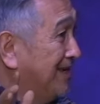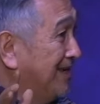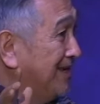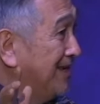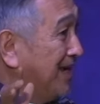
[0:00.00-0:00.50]

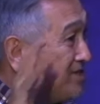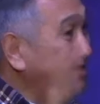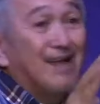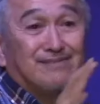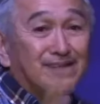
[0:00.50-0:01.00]
He's
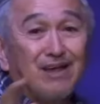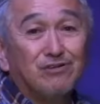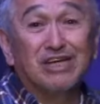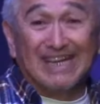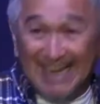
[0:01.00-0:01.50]
not there
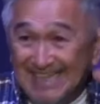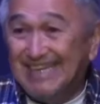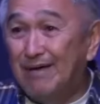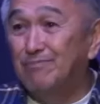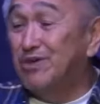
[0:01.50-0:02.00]
to
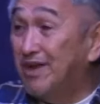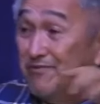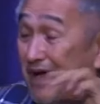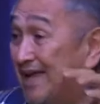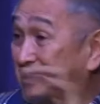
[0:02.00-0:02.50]
condemn you. In fact, the